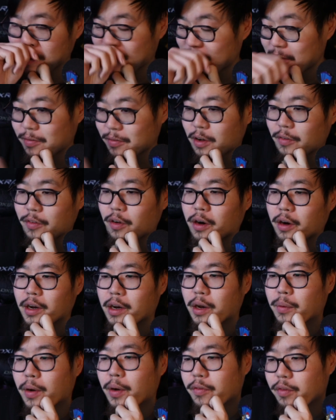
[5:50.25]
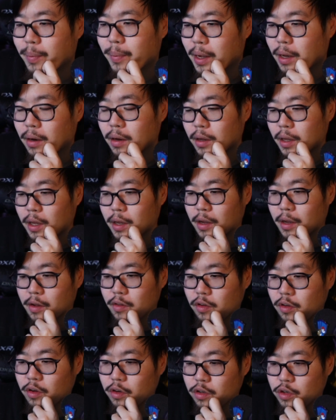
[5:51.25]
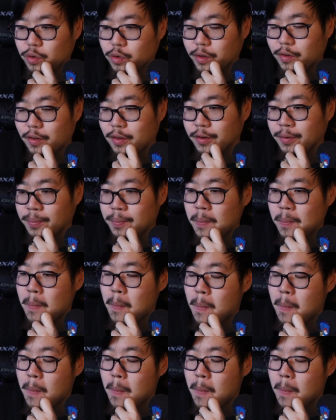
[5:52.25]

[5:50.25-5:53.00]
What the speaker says: It evolved Arcanine right off the bat. It's a good choice here.